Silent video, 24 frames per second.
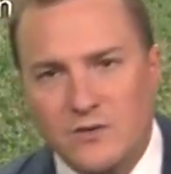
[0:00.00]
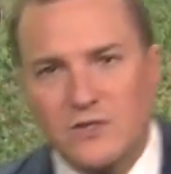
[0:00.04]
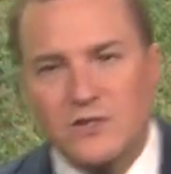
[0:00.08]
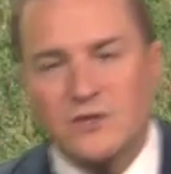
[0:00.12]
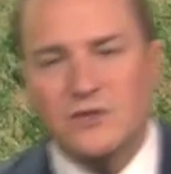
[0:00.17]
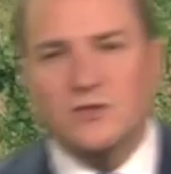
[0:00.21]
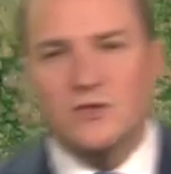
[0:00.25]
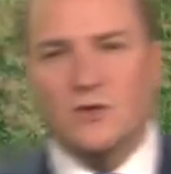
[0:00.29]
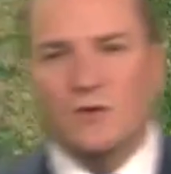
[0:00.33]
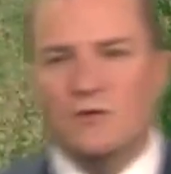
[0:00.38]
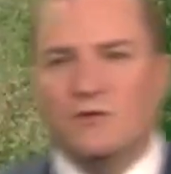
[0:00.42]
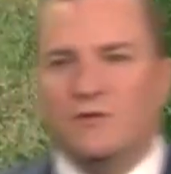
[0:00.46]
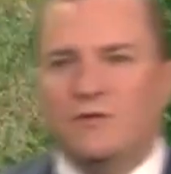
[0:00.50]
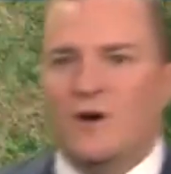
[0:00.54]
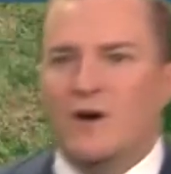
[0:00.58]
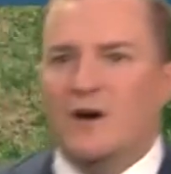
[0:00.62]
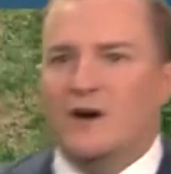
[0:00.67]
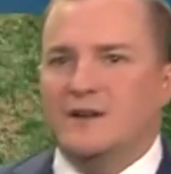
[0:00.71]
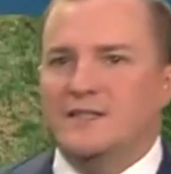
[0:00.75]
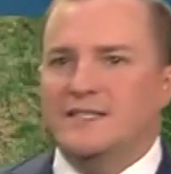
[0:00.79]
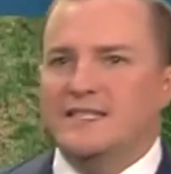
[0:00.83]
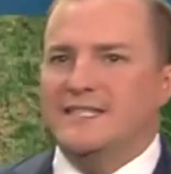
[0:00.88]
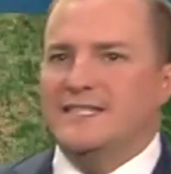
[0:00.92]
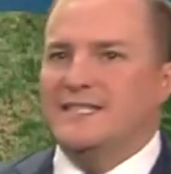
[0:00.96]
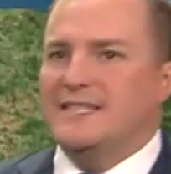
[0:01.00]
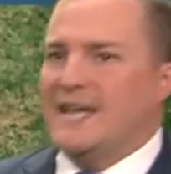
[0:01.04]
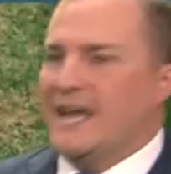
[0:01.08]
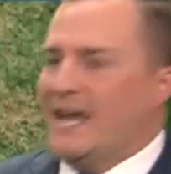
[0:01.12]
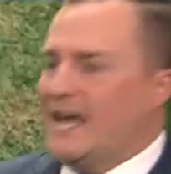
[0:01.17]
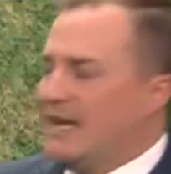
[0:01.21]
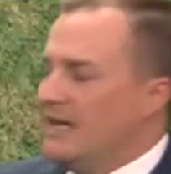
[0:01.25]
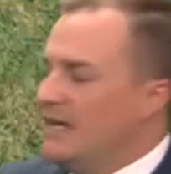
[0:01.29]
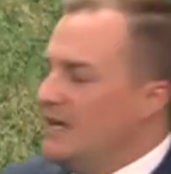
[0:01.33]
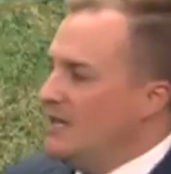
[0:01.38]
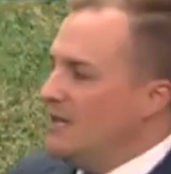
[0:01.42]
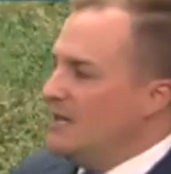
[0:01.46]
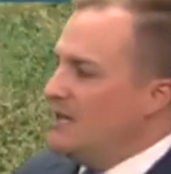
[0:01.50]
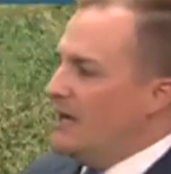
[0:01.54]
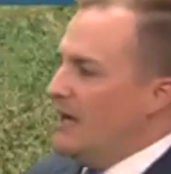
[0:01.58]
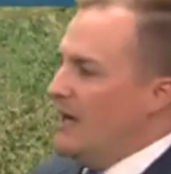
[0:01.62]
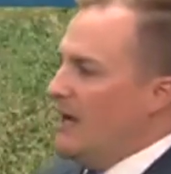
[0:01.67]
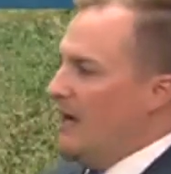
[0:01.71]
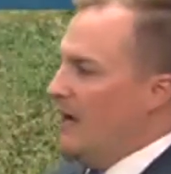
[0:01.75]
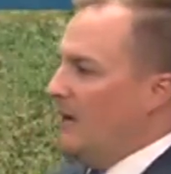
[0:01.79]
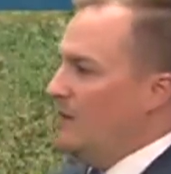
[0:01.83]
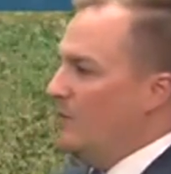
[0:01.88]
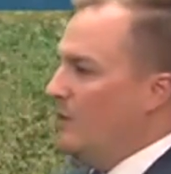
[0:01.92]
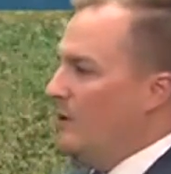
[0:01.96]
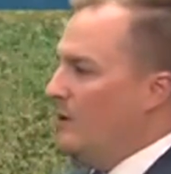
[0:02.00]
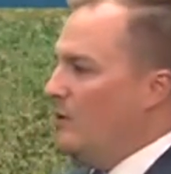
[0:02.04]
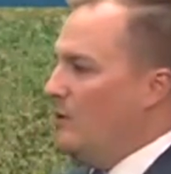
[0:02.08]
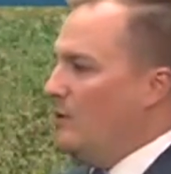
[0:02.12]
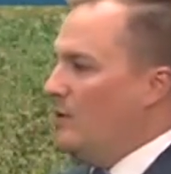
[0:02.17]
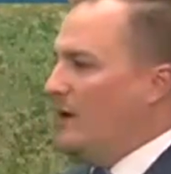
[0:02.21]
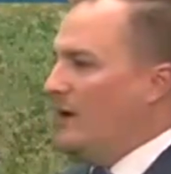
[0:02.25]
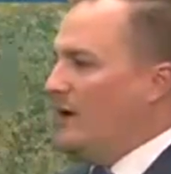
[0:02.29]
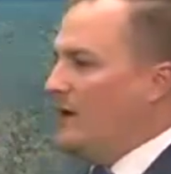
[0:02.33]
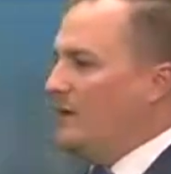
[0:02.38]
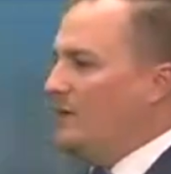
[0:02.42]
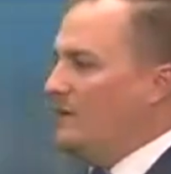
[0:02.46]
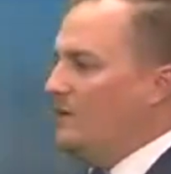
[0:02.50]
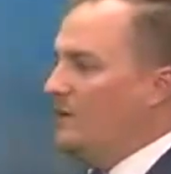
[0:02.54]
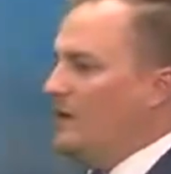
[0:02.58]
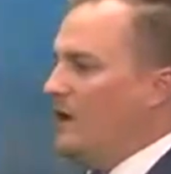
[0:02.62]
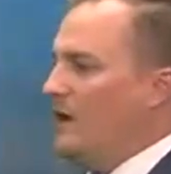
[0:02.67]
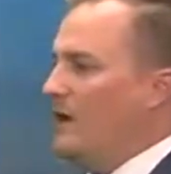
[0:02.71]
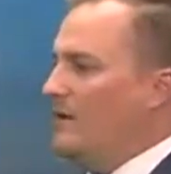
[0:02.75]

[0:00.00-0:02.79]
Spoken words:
so far today, and we will get